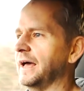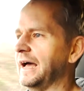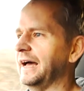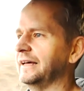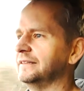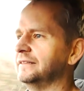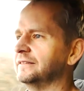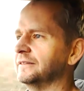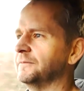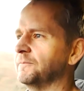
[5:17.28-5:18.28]
And
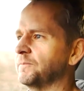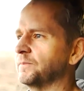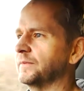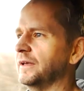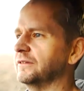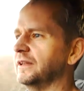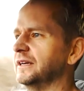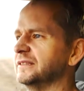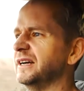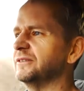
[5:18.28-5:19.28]
I was
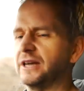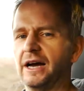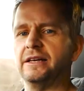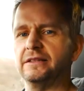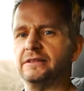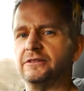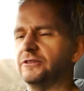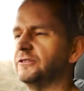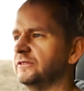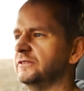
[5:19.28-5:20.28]
like, okay, this
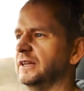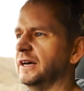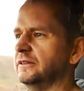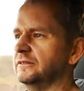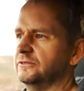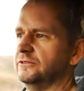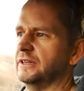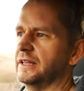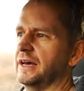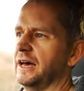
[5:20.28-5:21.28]
is, it's
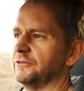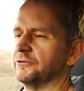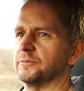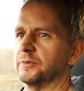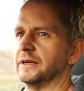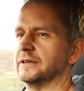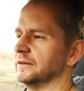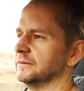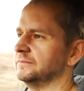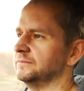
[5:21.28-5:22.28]
another 100 brake
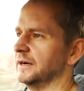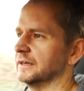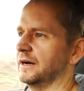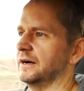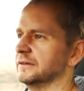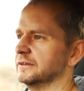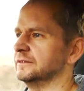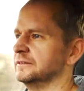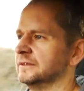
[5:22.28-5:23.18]
on my car, and